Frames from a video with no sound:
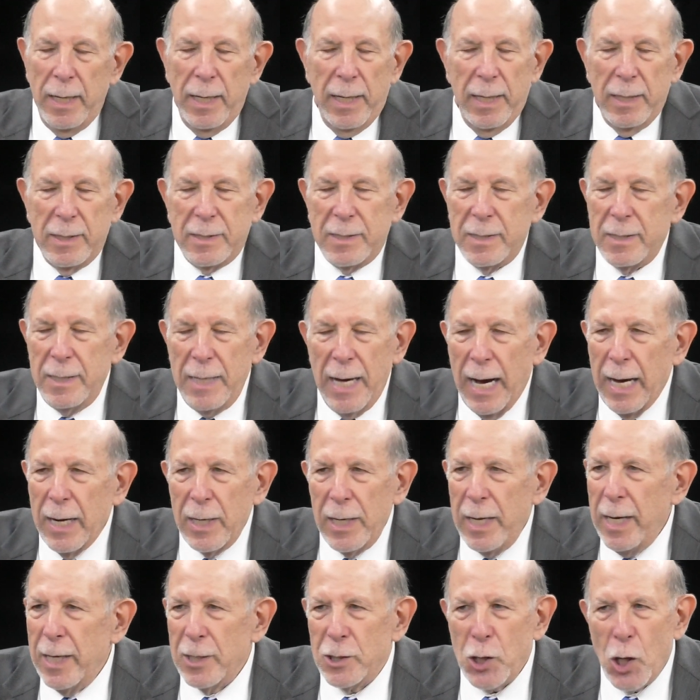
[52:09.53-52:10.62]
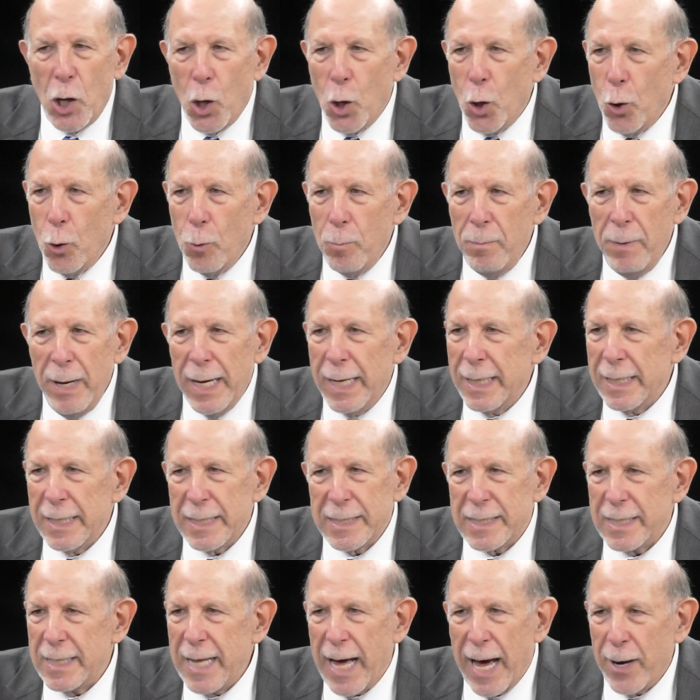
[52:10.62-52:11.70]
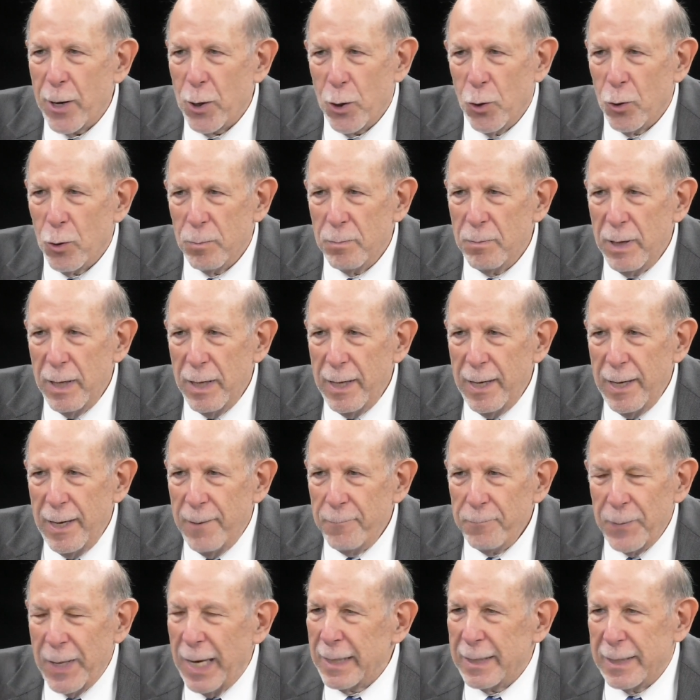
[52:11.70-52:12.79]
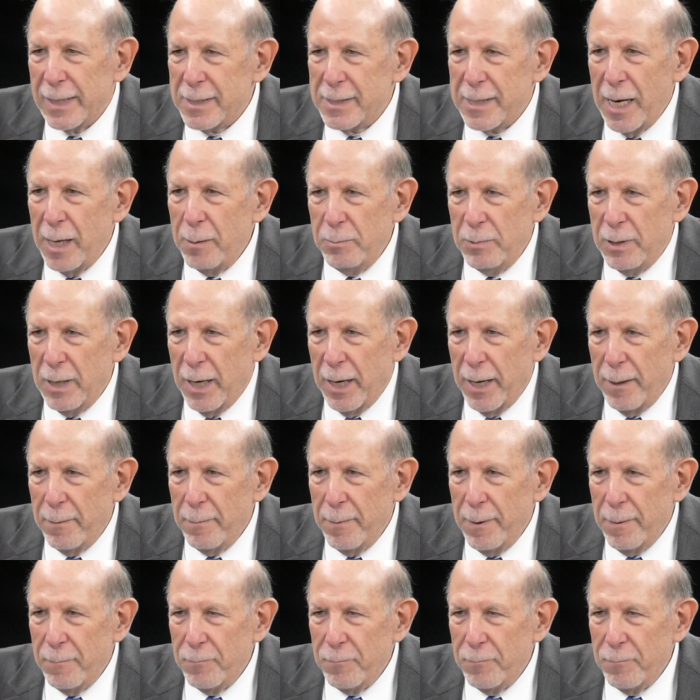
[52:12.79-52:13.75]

it's not it's home and it's not home at the same time.